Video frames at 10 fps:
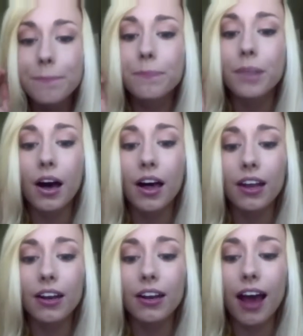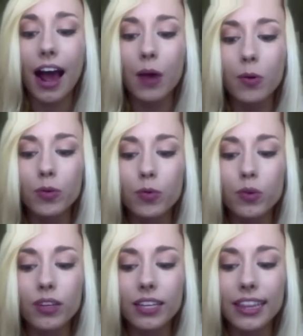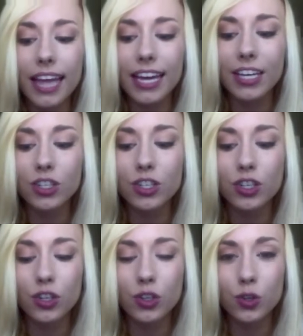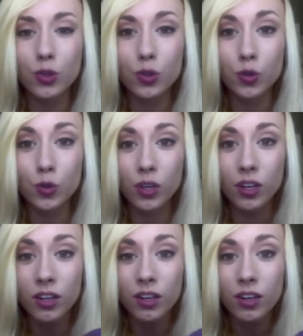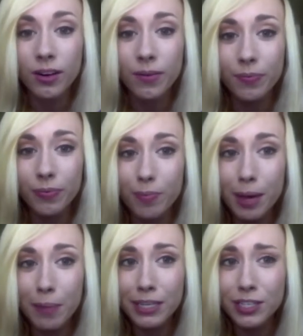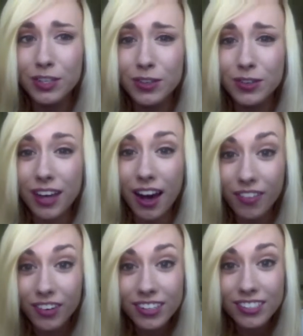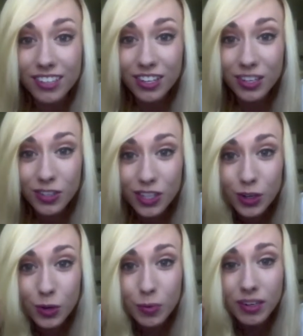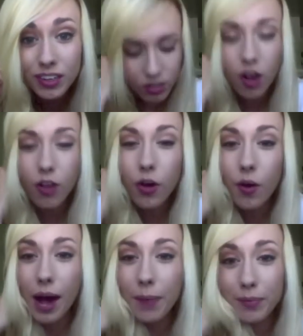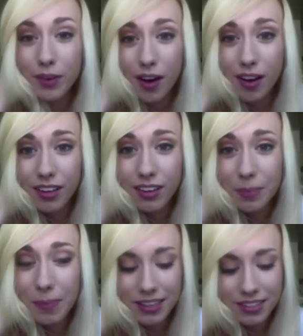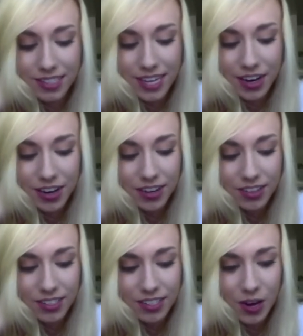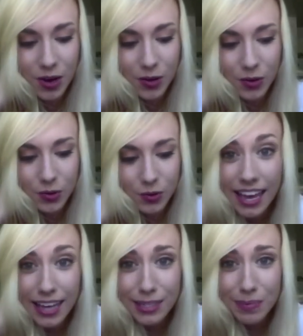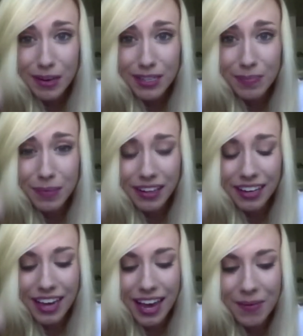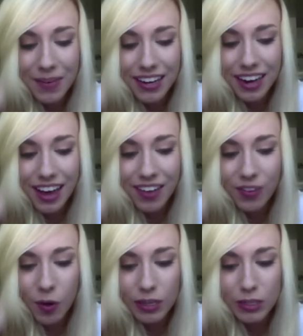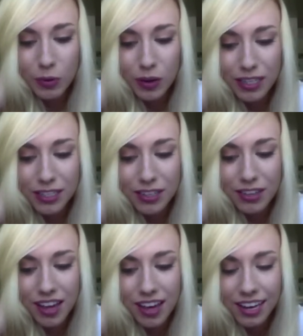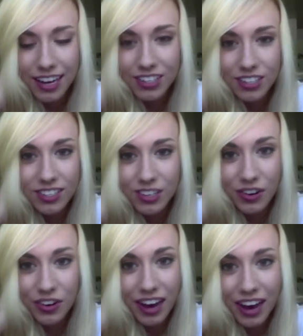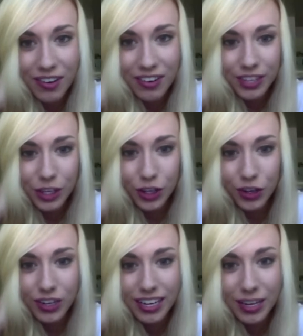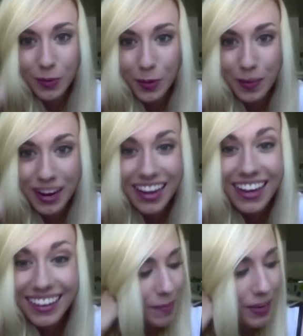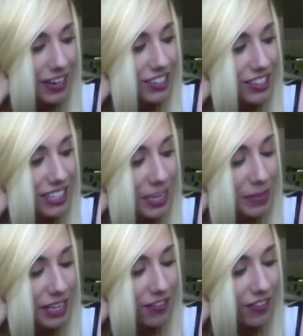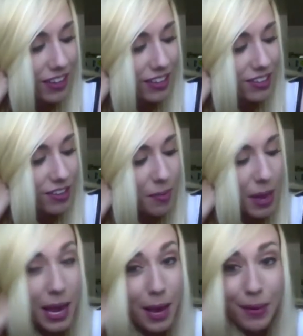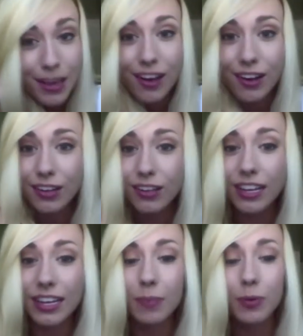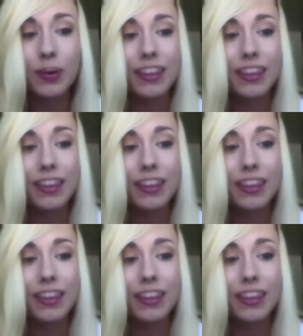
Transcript: but I would really like to maybe do covers on YouTube. Although I'm not the best singer, so it's a possibility. I mean, I've always wanted to do that. I just don't know how good it will be. But it just seems like fun, so maybe I'll end up doing